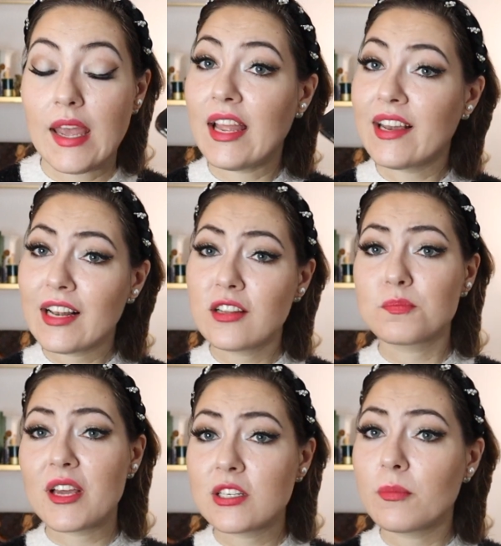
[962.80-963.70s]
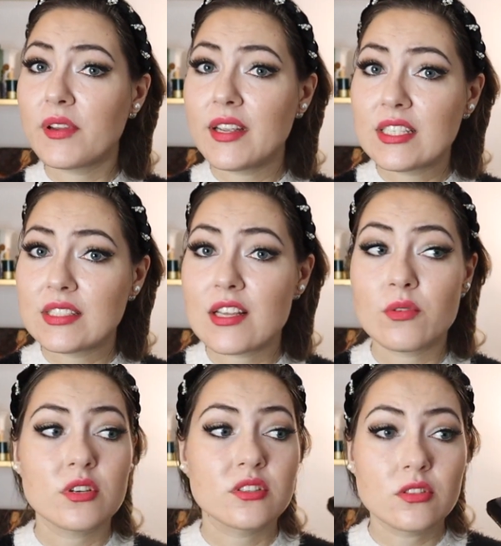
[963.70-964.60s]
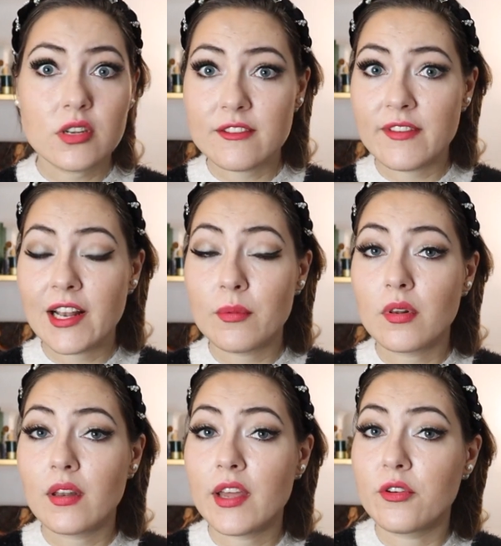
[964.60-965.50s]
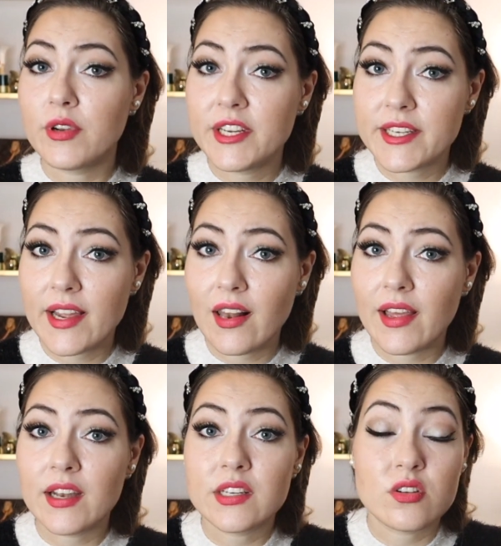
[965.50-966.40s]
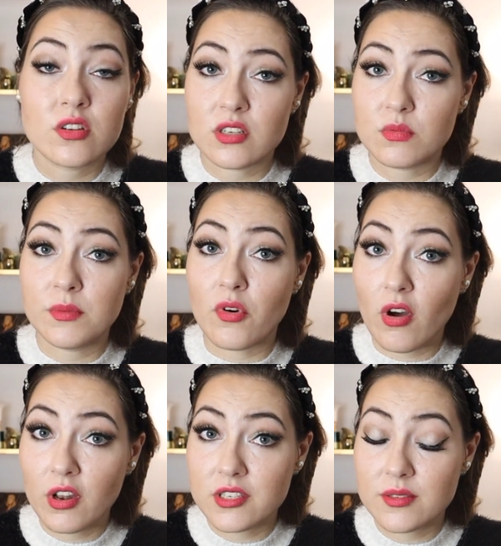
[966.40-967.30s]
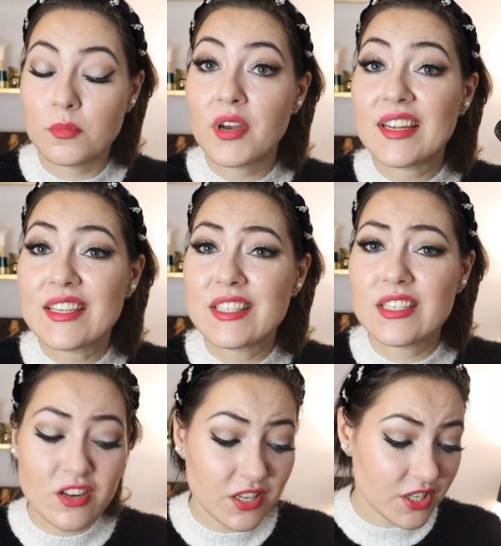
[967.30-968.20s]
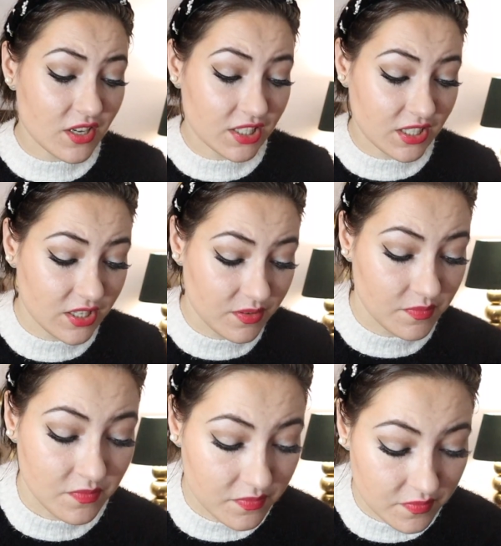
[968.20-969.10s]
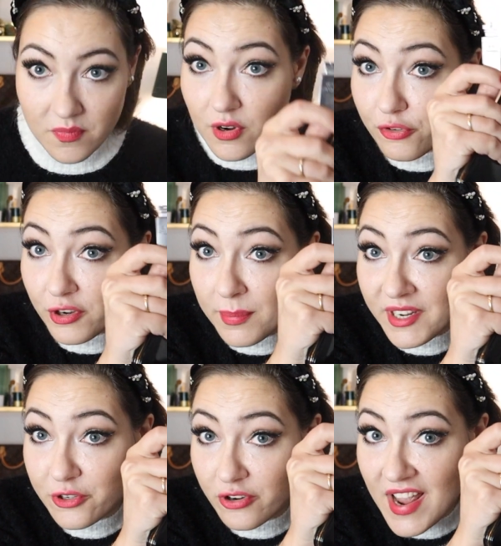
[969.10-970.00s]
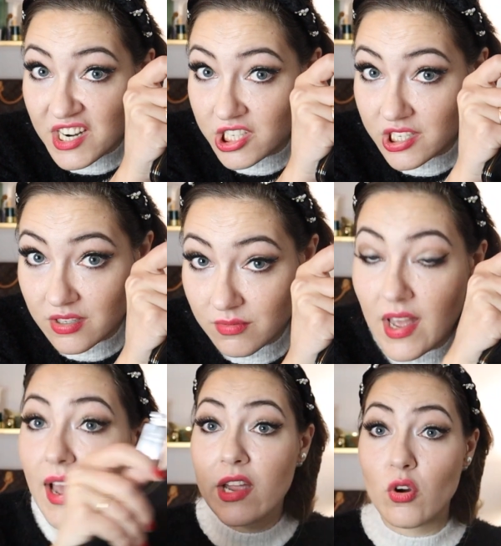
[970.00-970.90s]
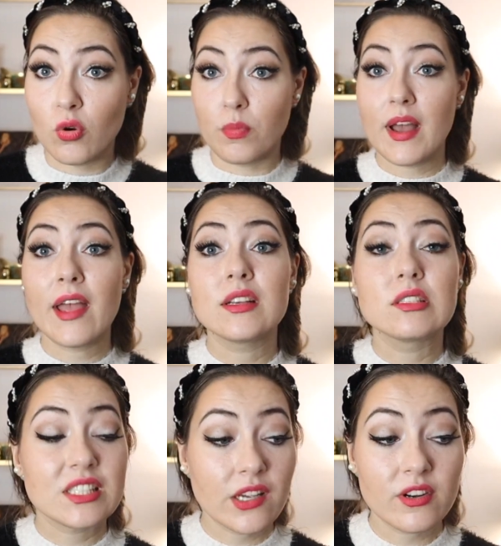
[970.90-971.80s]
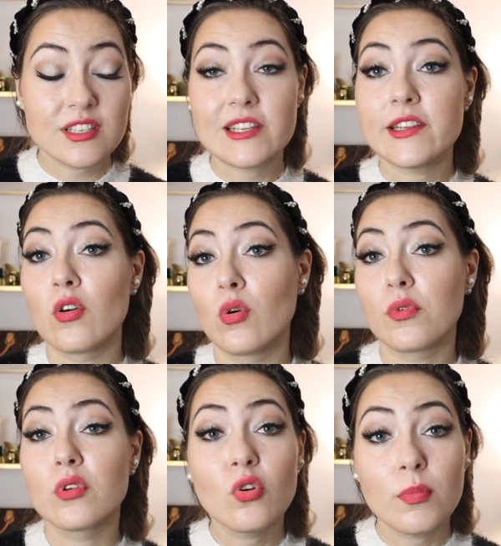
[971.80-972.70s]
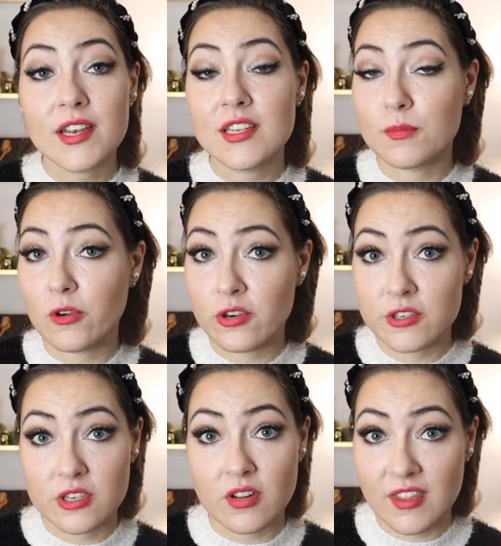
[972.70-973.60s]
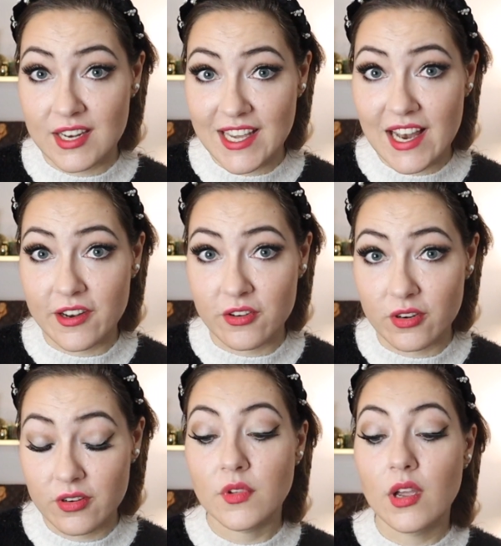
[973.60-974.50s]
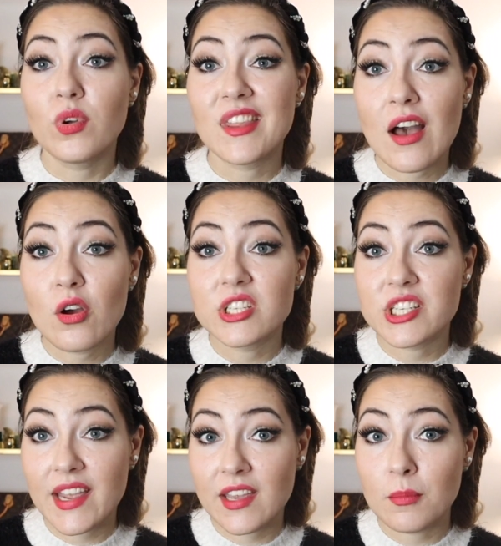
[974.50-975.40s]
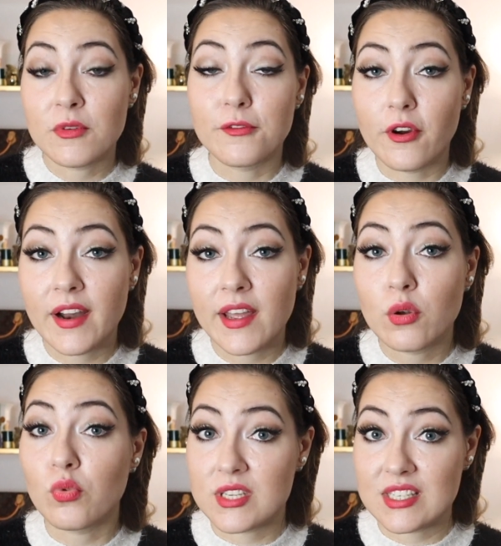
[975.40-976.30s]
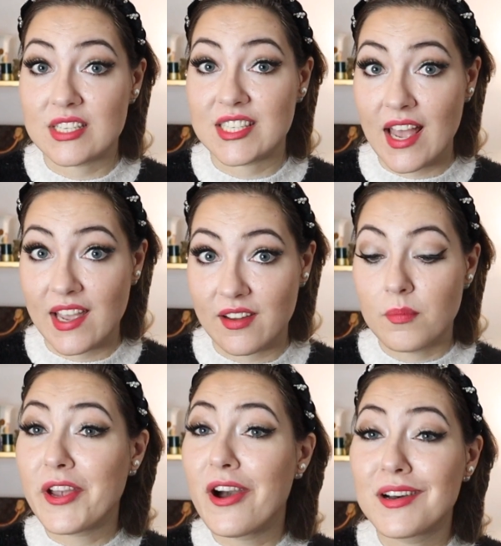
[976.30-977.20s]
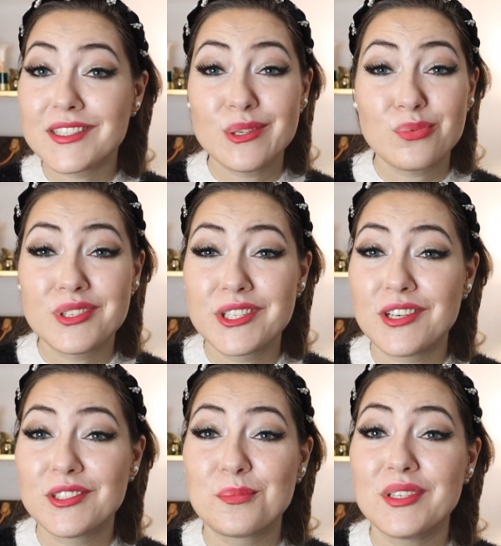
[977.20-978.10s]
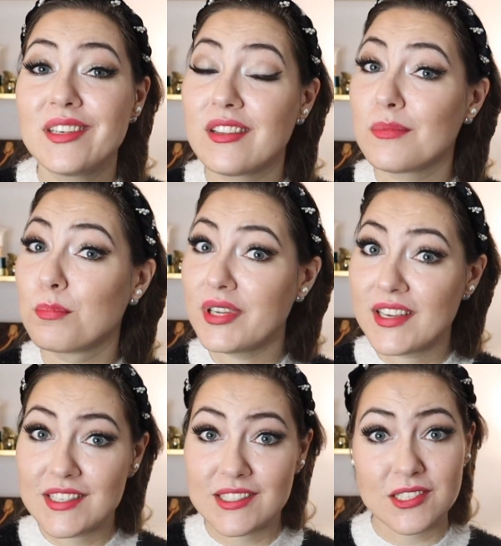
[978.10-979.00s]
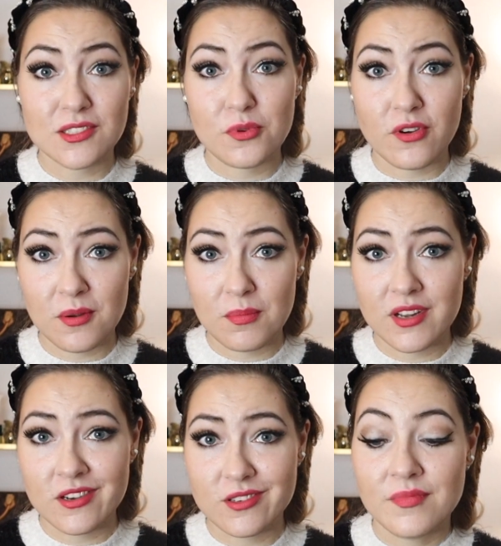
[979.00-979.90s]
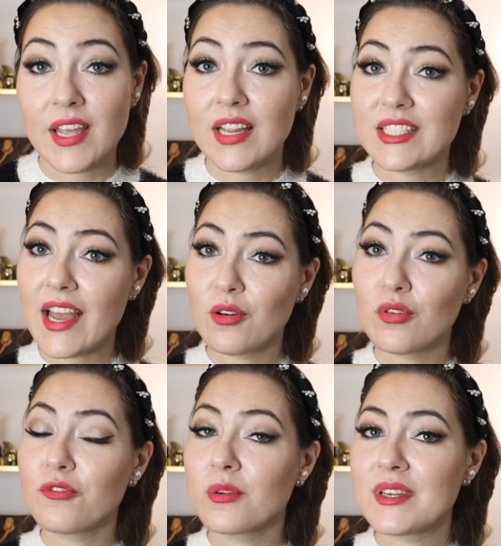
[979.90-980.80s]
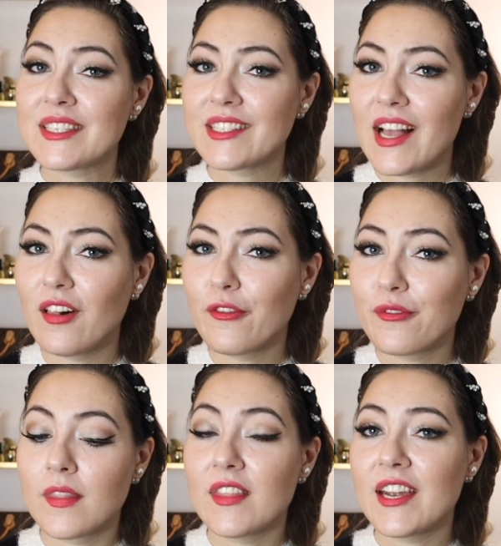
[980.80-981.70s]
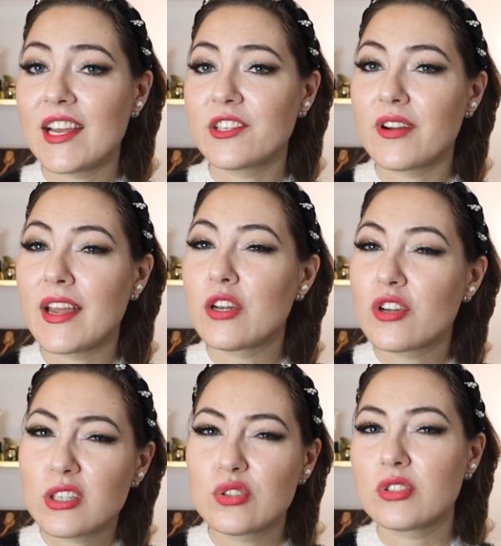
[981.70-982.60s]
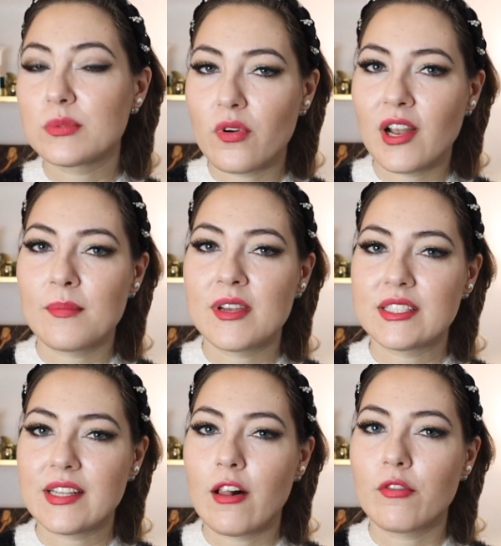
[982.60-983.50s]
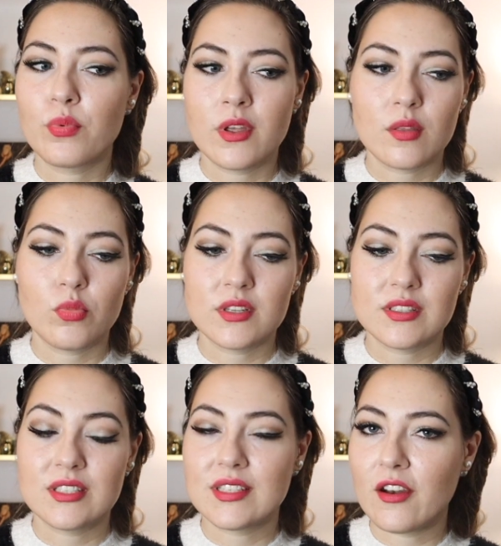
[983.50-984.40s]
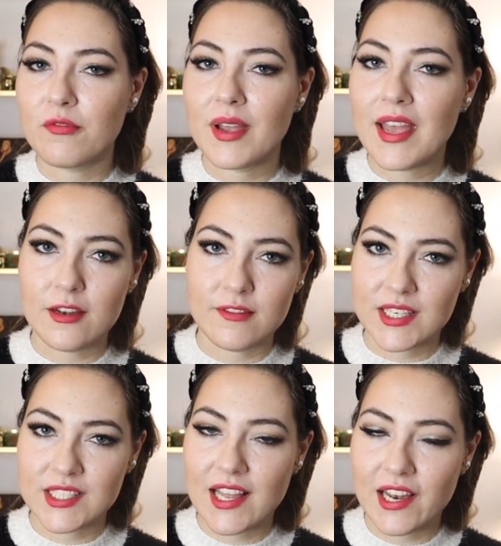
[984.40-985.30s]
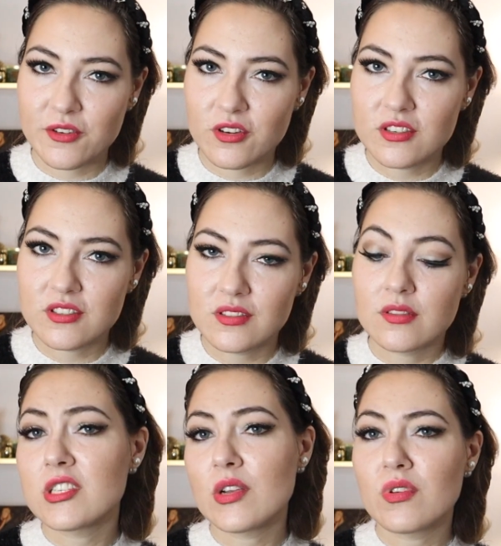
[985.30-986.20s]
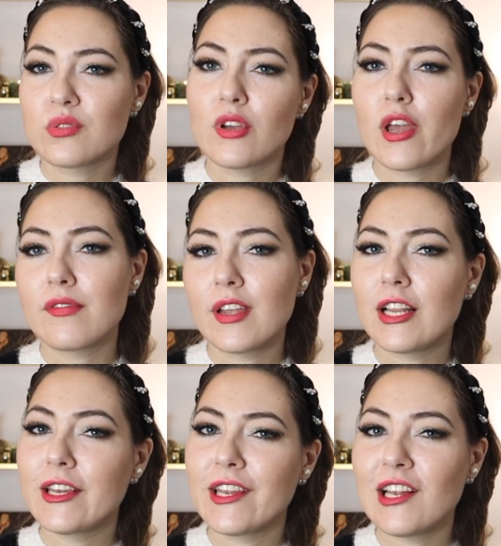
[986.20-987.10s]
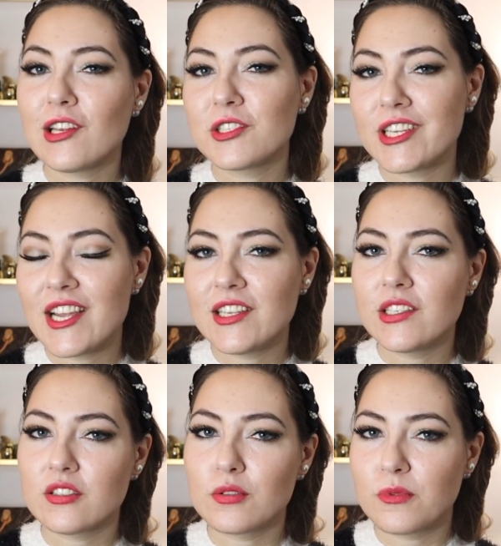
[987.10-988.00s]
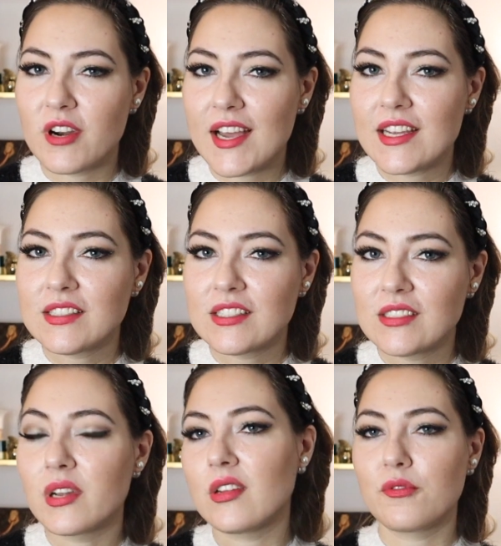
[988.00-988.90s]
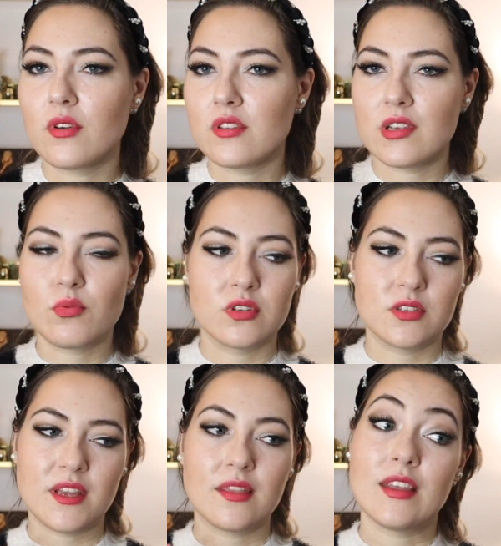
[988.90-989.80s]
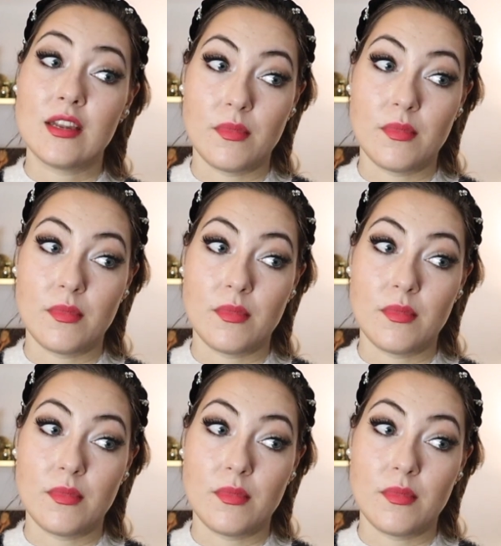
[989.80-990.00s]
A little special piece that was not available at retail and cannot be bought, but is not just freebie trash. I hope, I seriously hope nobody splurged on that calendar without checking beforehand what's inside. Because it would just be the biggest disappointment, and I know from myself that I try not to spoiler myself with what's inside of my advent calendars, because I want to have a little daily surprise, but of course I wouldn't spend that